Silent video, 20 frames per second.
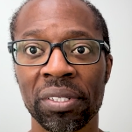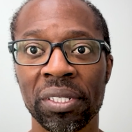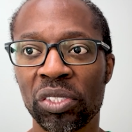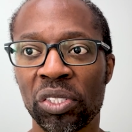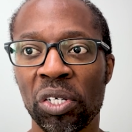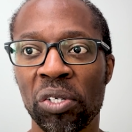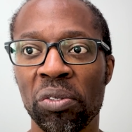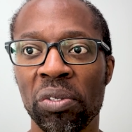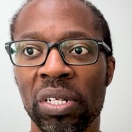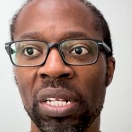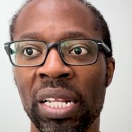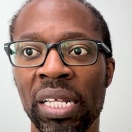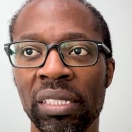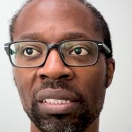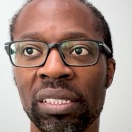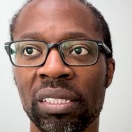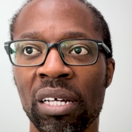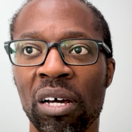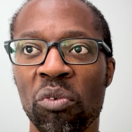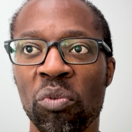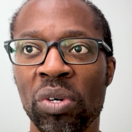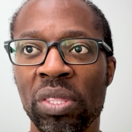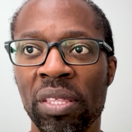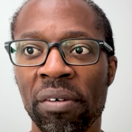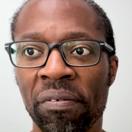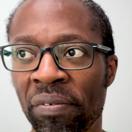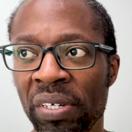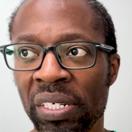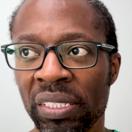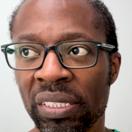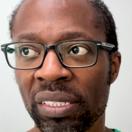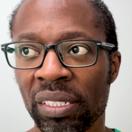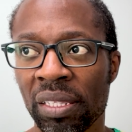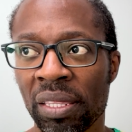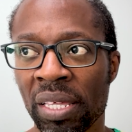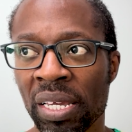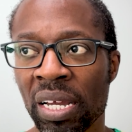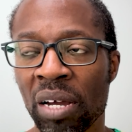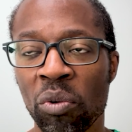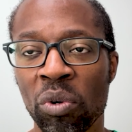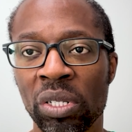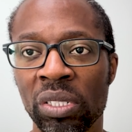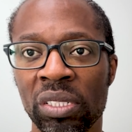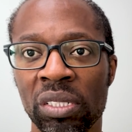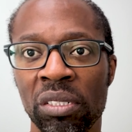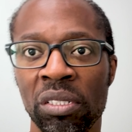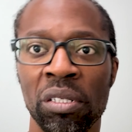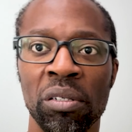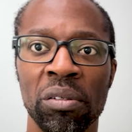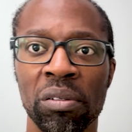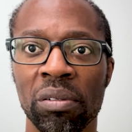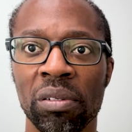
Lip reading: So let's start with the first thing I want to do,